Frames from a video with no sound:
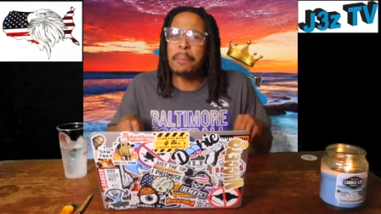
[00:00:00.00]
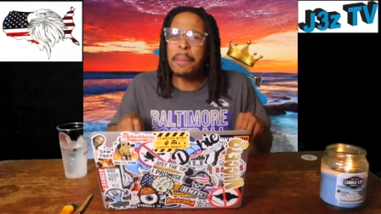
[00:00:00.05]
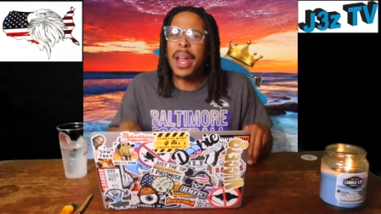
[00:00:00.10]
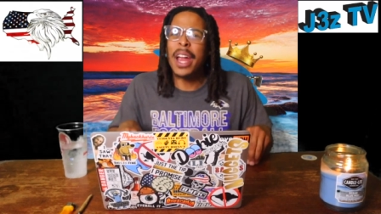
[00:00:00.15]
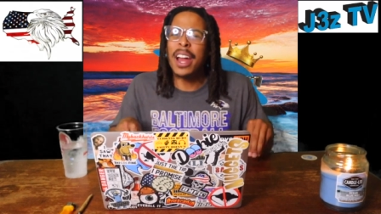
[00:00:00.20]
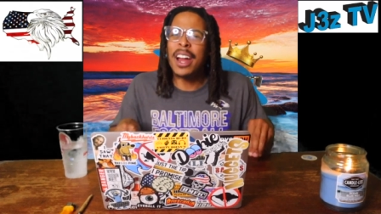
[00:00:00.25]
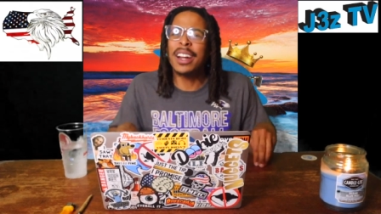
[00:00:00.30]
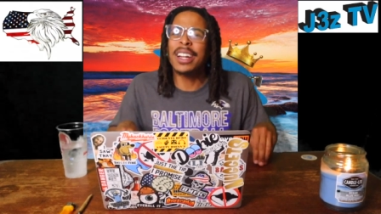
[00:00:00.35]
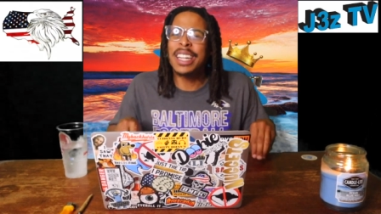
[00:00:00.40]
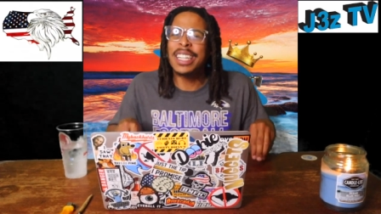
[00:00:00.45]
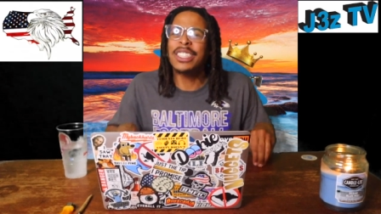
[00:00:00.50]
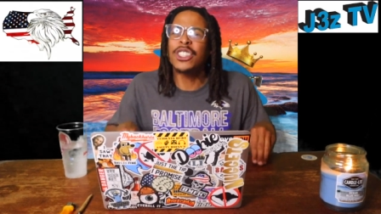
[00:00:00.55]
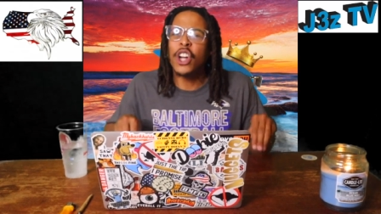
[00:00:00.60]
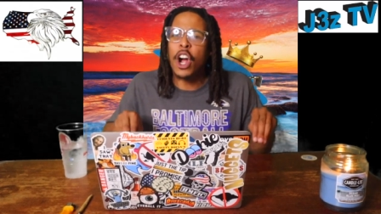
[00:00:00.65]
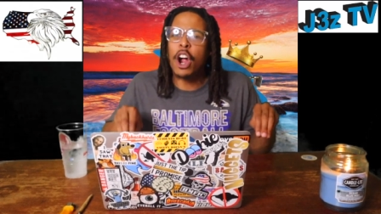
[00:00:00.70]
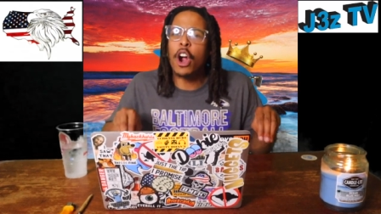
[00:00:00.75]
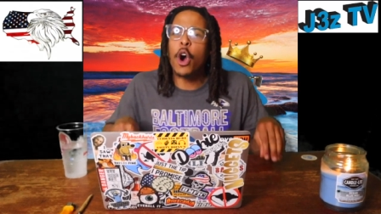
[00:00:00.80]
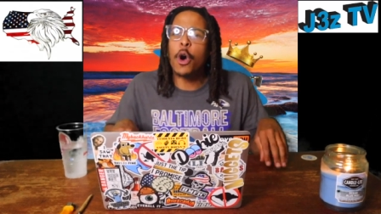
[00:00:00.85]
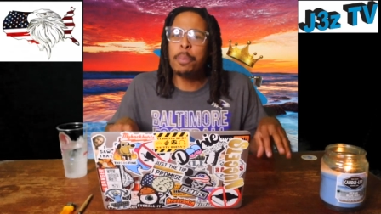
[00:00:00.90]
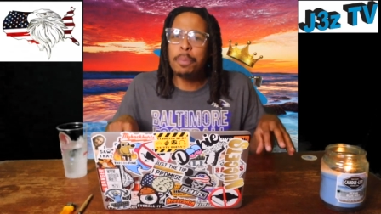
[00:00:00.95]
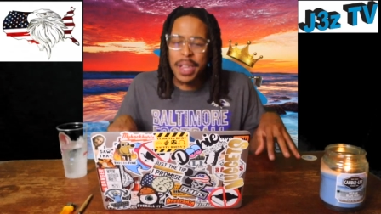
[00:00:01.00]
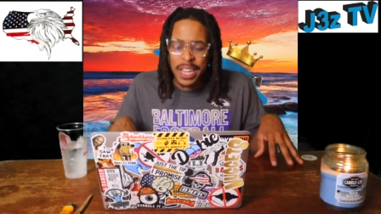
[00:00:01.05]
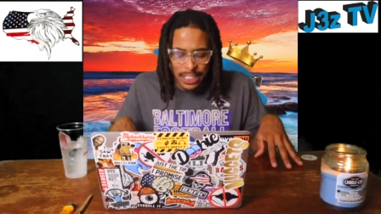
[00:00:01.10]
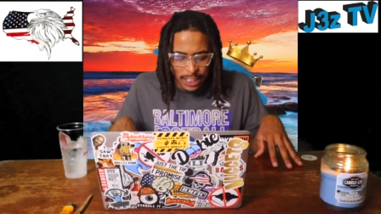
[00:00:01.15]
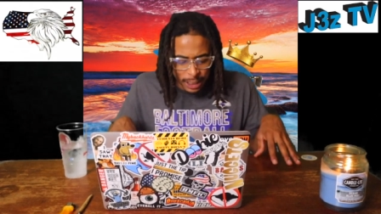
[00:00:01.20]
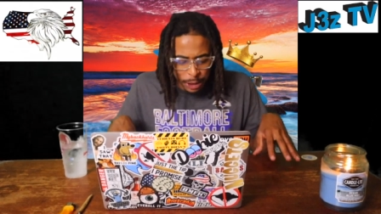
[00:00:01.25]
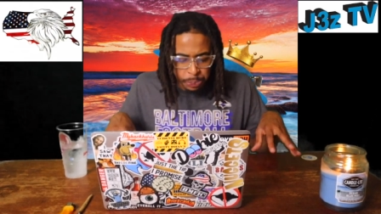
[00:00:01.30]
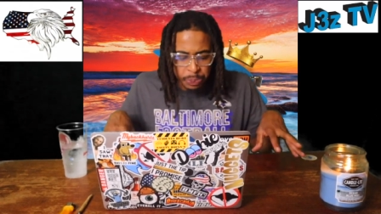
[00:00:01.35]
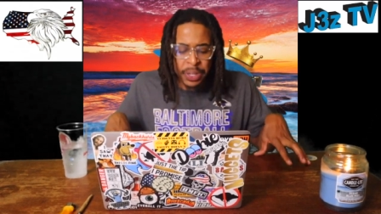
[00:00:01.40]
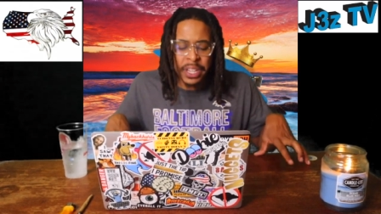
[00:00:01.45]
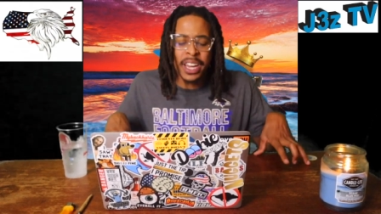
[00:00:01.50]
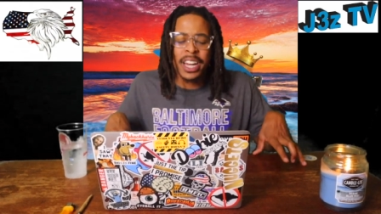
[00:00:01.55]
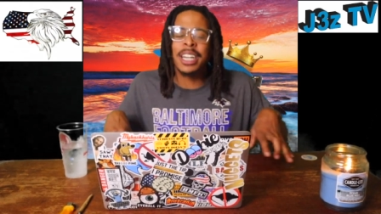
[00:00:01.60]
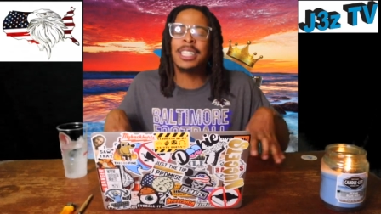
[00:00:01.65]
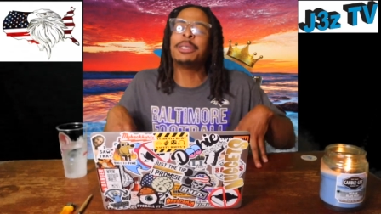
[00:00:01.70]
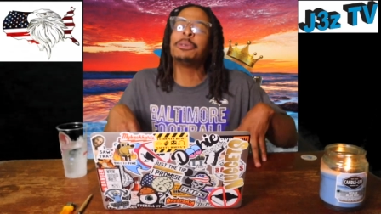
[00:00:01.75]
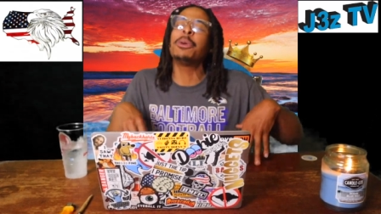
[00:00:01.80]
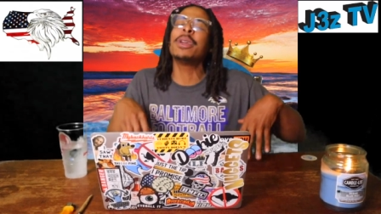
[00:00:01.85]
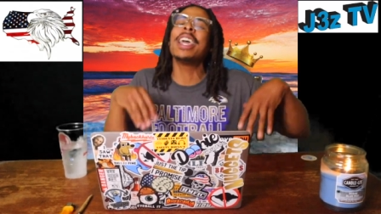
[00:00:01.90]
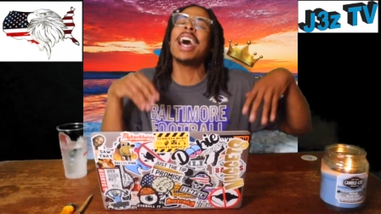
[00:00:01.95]
Americans are obese is
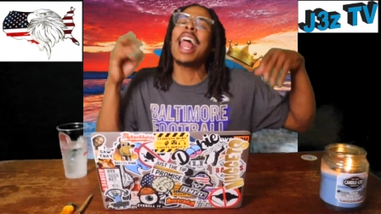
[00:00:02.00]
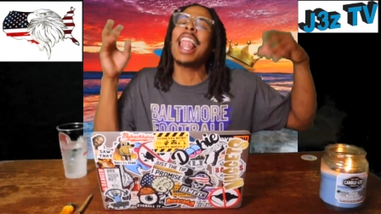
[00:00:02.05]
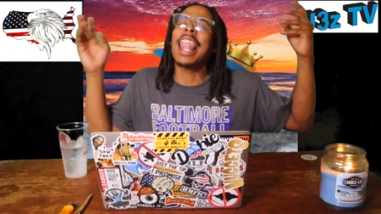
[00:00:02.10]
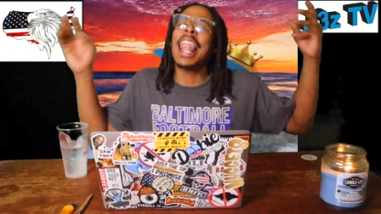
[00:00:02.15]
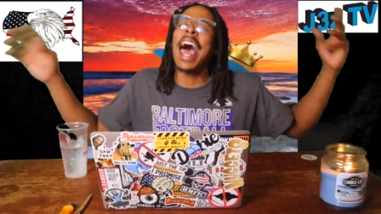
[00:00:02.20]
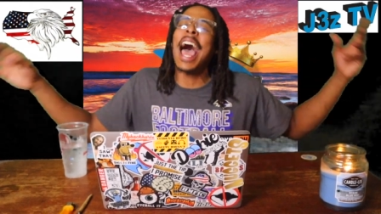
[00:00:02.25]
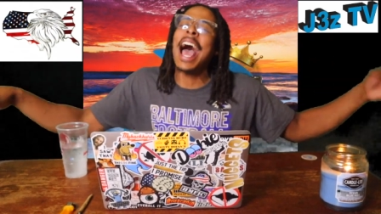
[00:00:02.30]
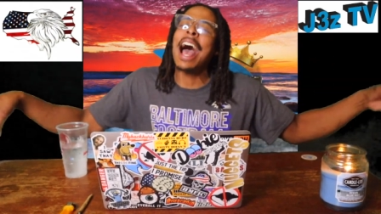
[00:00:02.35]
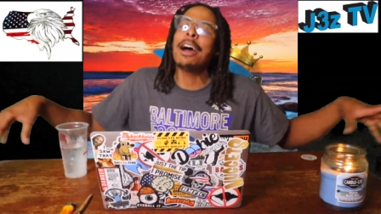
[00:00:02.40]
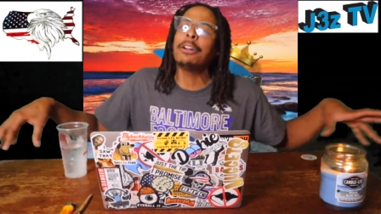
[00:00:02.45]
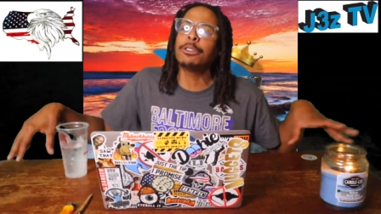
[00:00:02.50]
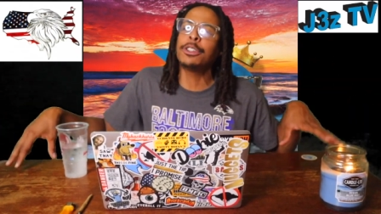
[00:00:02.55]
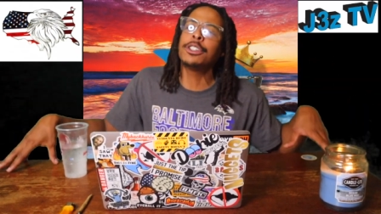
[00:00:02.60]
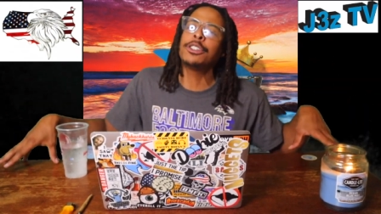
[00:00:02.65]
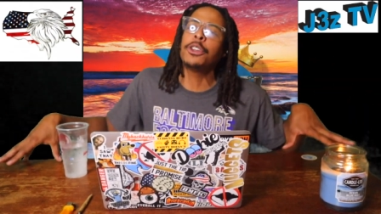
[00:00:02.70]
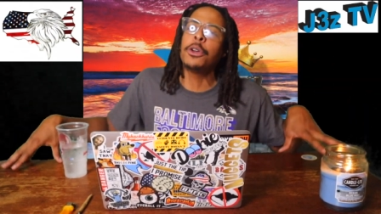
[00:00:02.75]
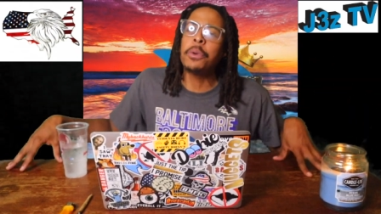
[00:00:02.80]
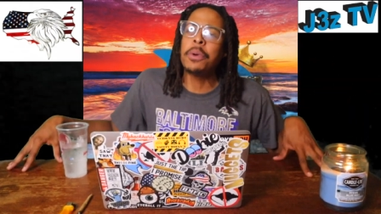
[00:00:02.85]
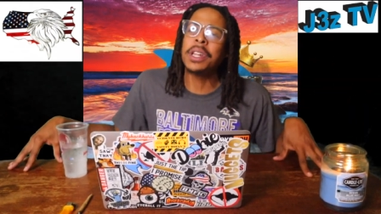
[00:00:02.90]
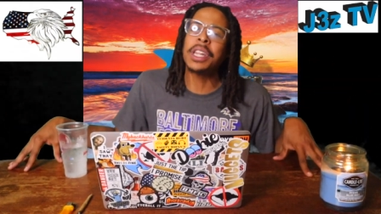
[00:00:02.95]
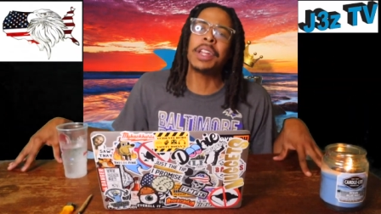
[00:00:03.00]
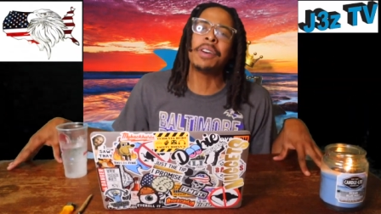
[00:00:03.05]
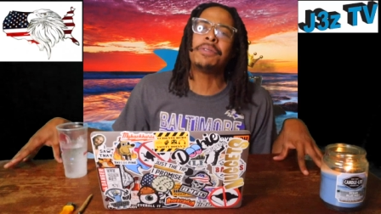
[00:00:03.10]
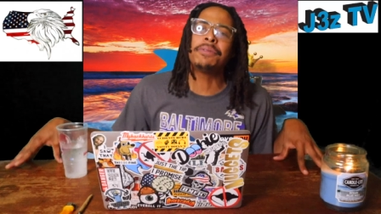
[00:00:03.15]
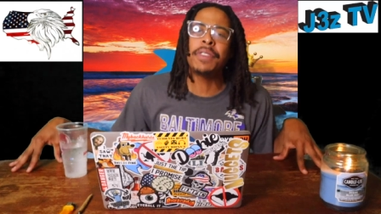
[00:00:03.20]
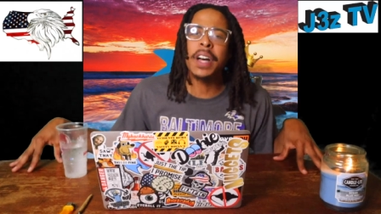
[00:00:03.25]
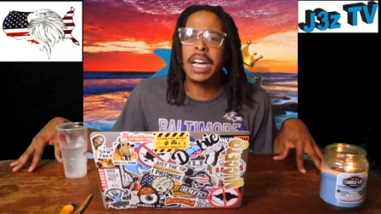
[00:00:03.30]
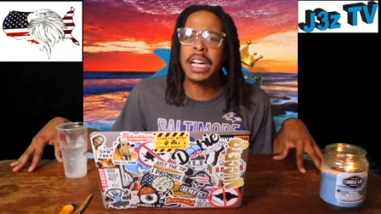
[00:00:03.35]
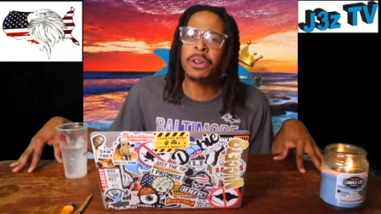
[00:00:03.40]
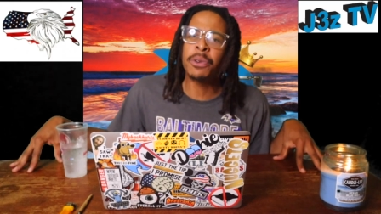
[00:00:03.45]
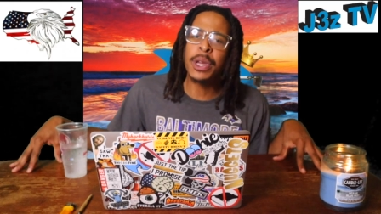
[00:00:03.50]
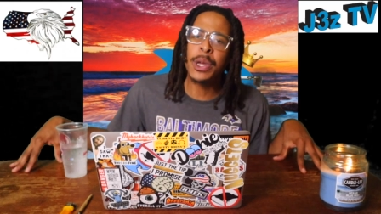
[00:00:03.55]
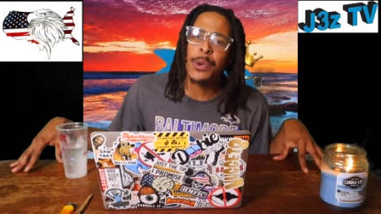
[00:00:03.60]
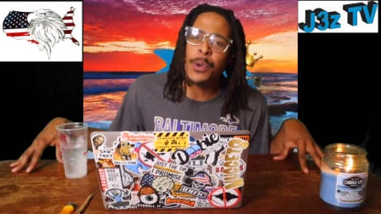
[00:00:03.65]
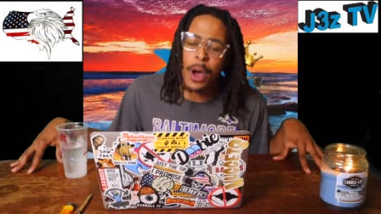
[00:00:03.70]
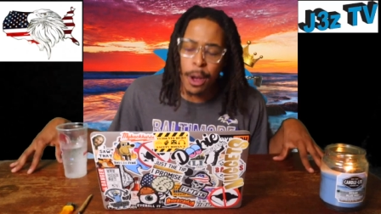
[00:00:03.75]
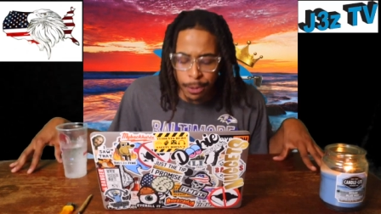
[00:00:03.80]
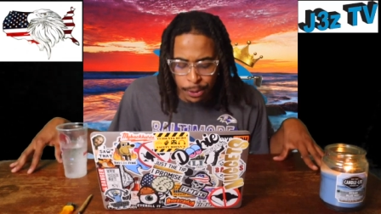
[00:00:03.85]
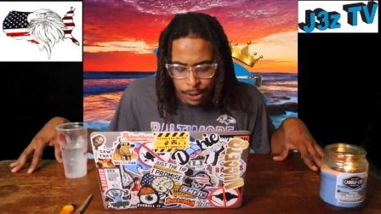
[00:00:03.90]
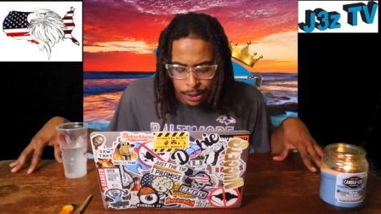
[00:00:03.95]
because we allowed to do what the fuck we
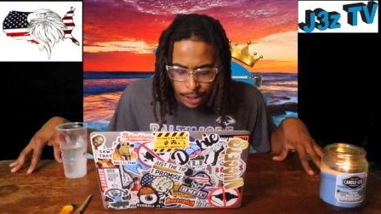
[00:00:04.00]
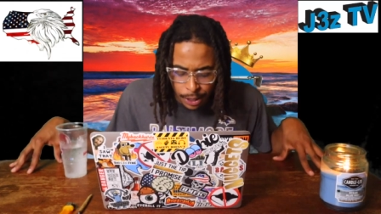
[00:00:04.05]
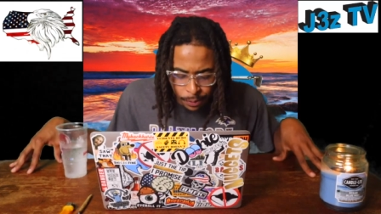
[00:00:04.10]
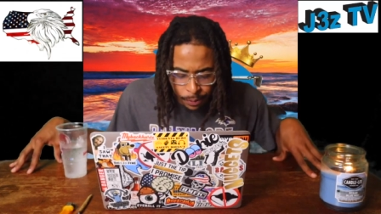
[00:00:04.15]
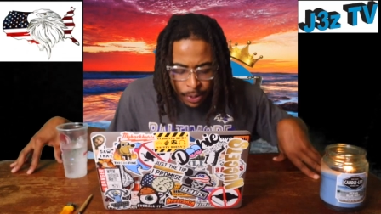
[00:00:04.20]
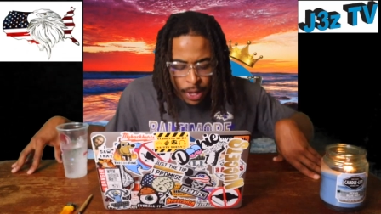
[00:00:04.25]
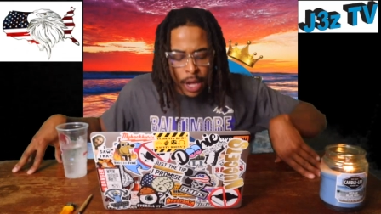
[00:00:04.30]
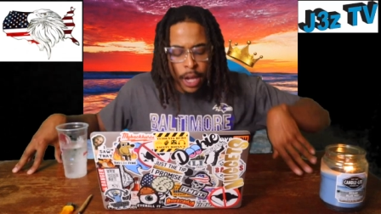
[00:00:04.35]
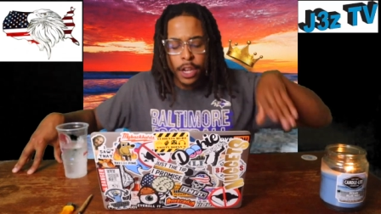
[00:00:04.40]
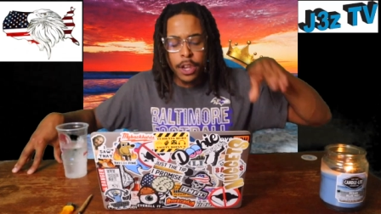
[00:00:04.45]
want to do.